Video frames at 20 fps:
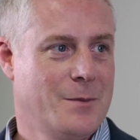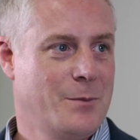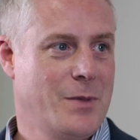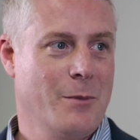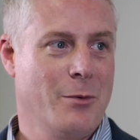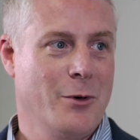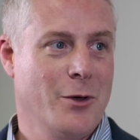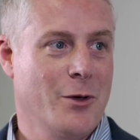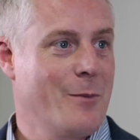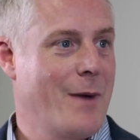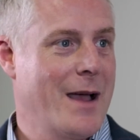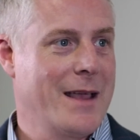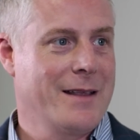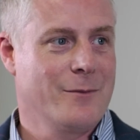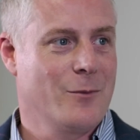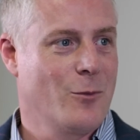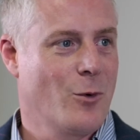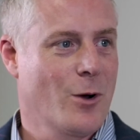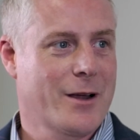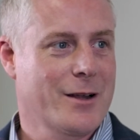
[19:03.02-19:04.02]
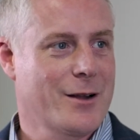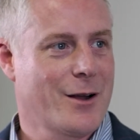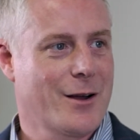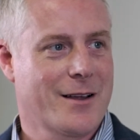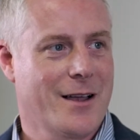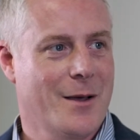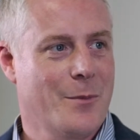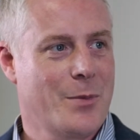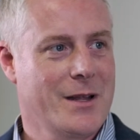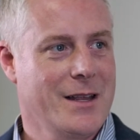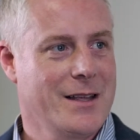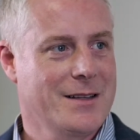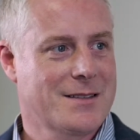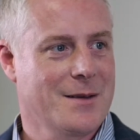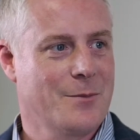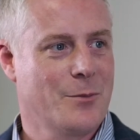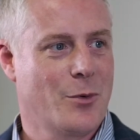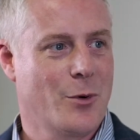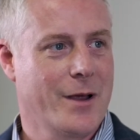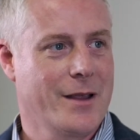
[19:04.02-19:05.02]
people who might work at our company at
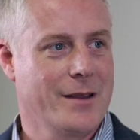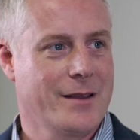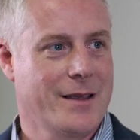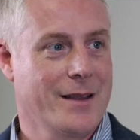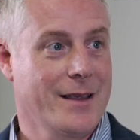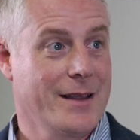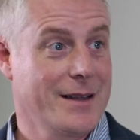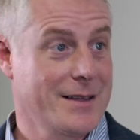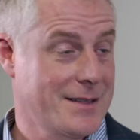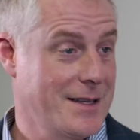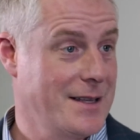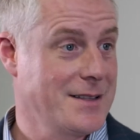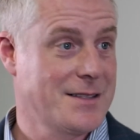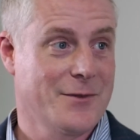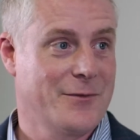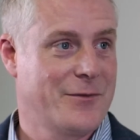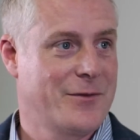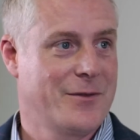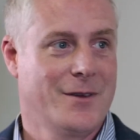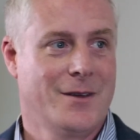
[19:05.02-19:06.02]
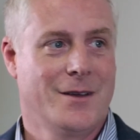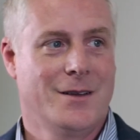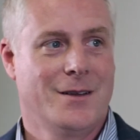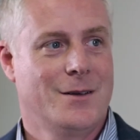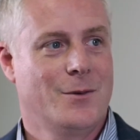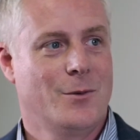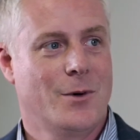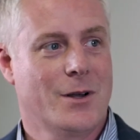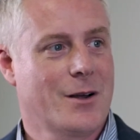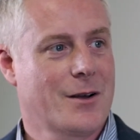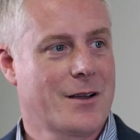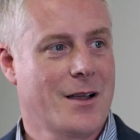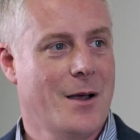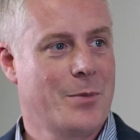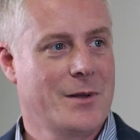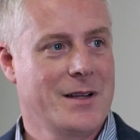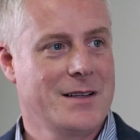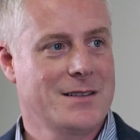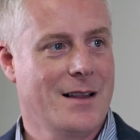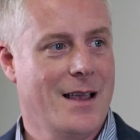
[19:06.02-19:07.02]
some point can get a sense of what our
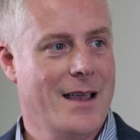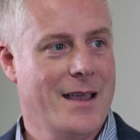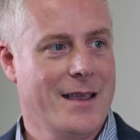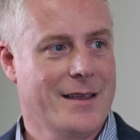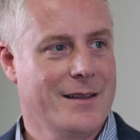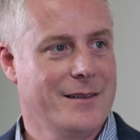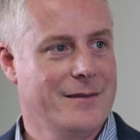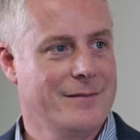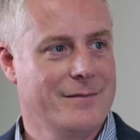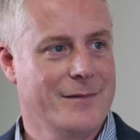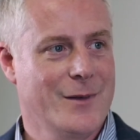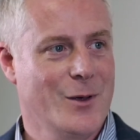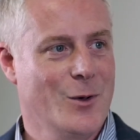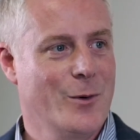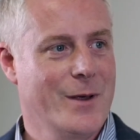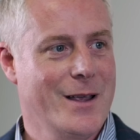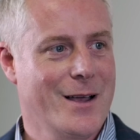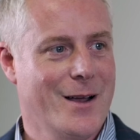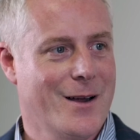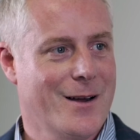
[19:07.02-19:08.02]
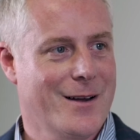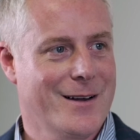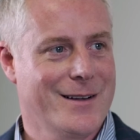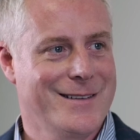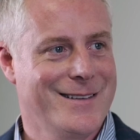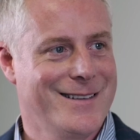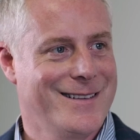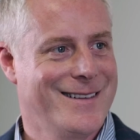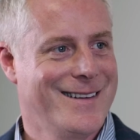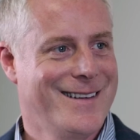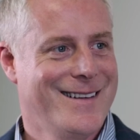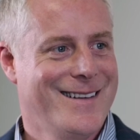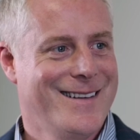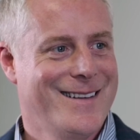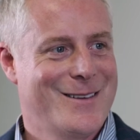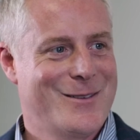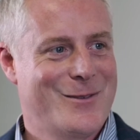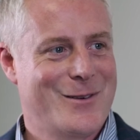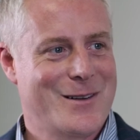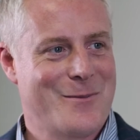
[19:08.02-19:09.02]
company's like and who we are and
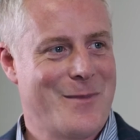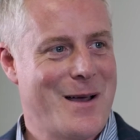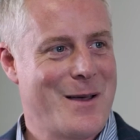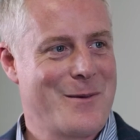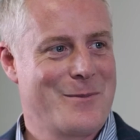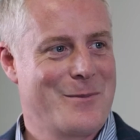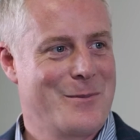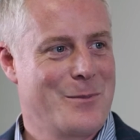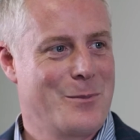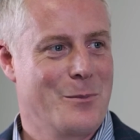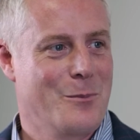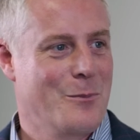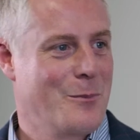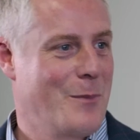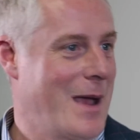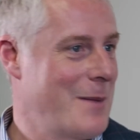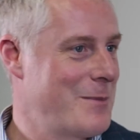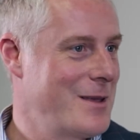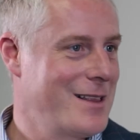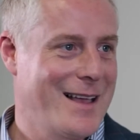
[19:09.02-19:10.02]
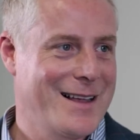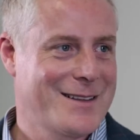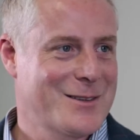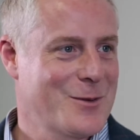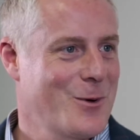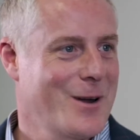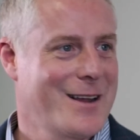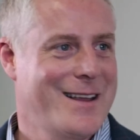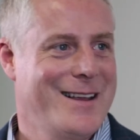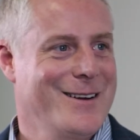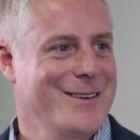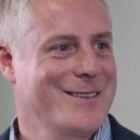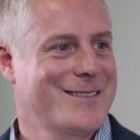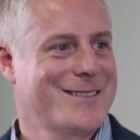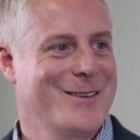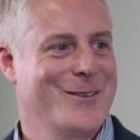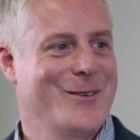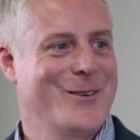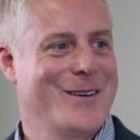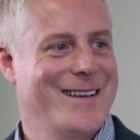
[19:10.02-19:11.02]
what it might be like to work here.
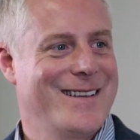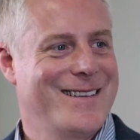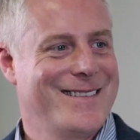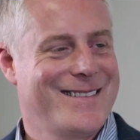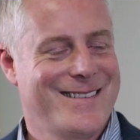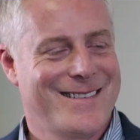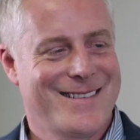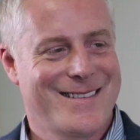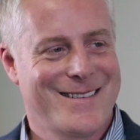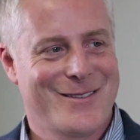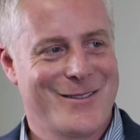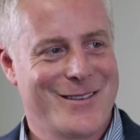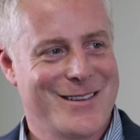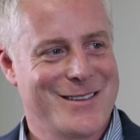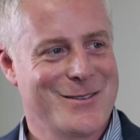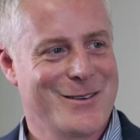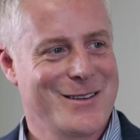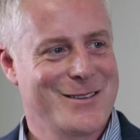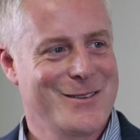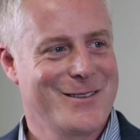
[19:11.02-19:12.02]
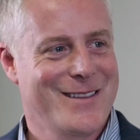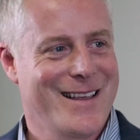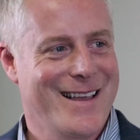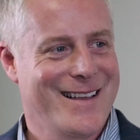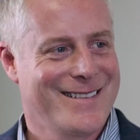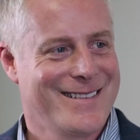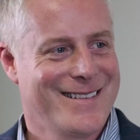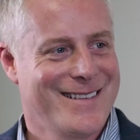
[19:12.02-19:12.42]
So we enjoy doing that.